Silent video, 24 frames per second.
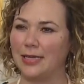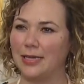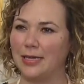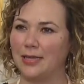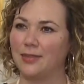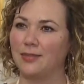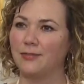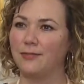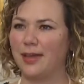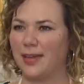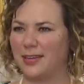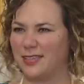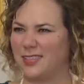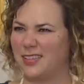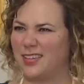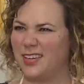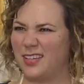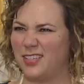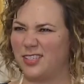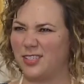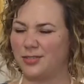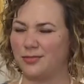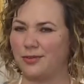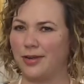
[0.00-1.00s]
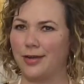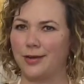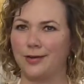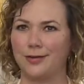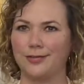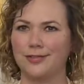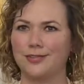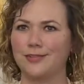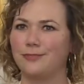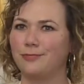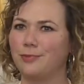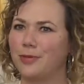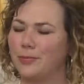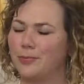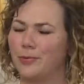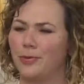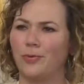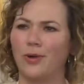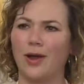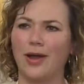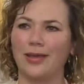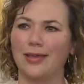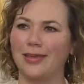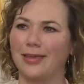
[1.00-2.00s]
the vaccination records of people
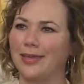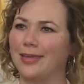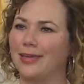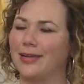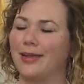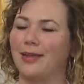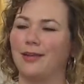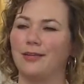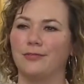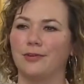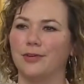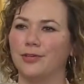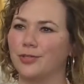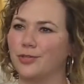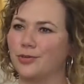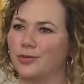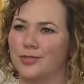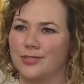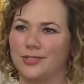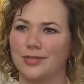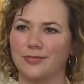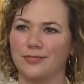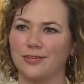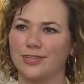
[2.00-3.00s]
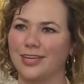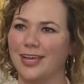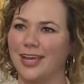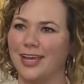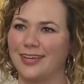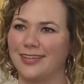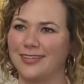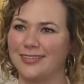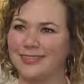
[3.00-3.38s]
walking in and out of our doors every day.